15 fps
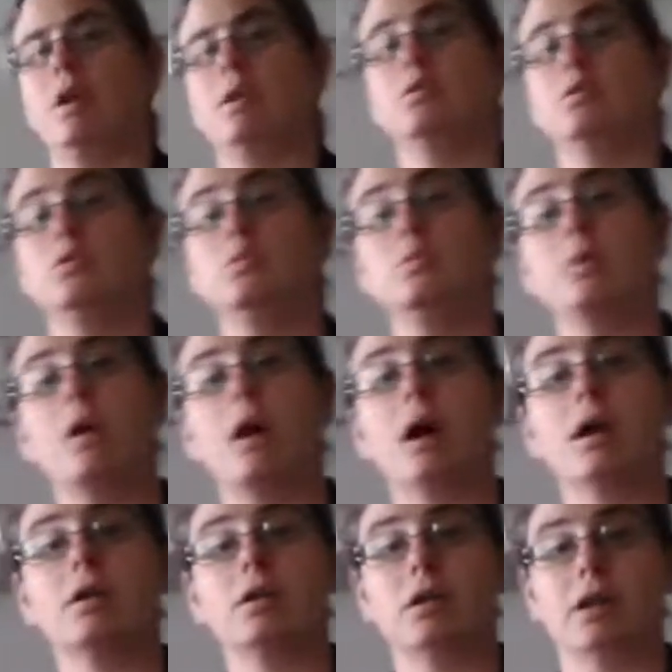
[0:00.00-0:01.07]
to
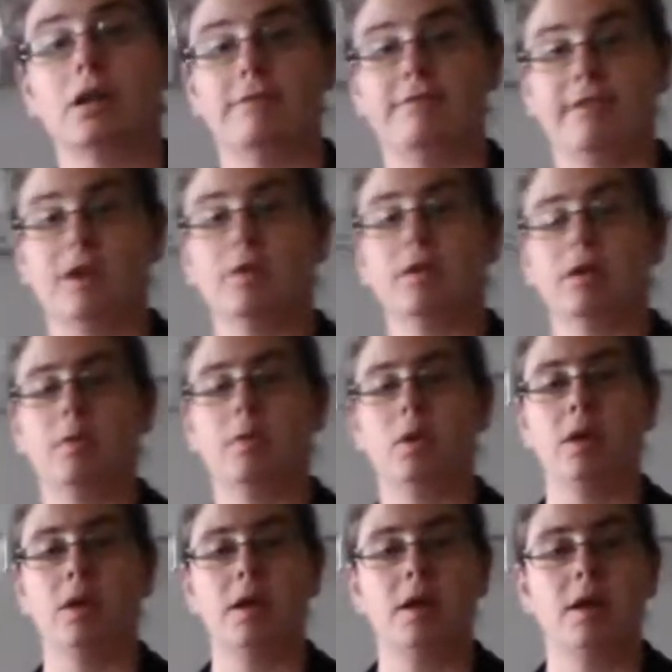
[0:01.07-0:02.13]
model a
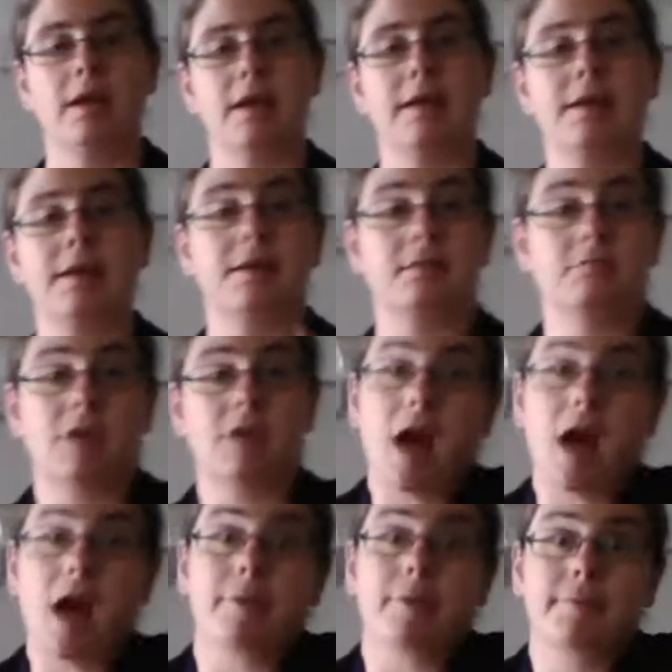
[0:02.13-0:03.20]
variable is a
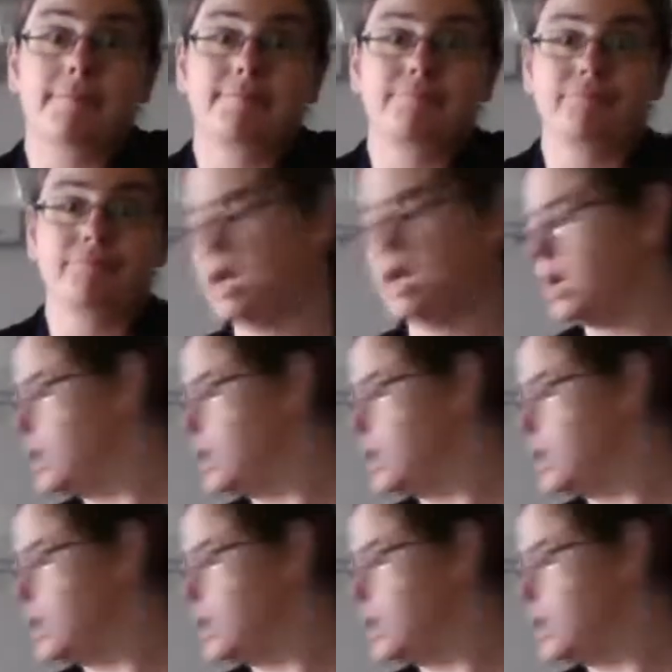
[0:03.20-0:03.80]
cup. Okay,